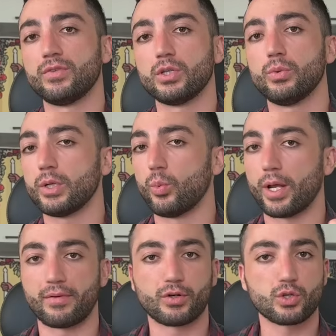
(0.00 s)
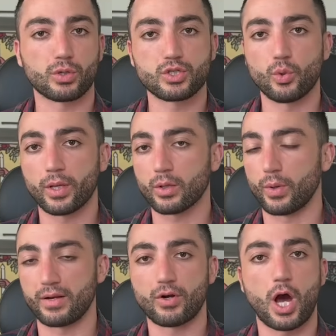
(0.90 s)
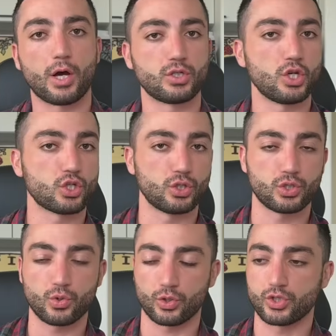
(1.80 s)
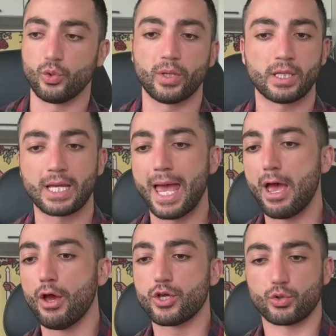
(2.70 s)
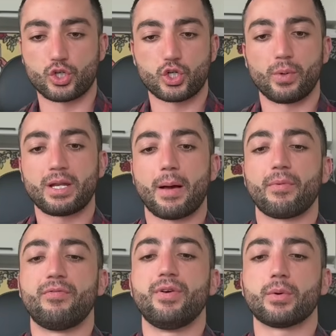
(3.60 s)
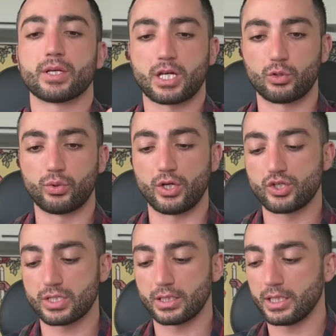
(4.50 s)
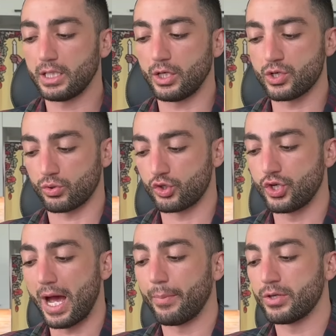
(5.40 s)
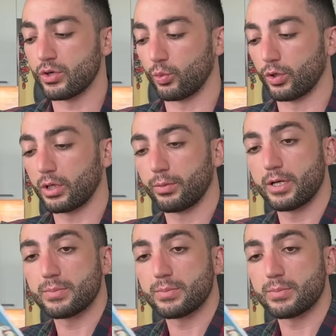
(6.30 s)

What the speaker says: you, in whatever you are doing, whatever auditions you are doing, you're showing up very courageously in your job, in your workplace.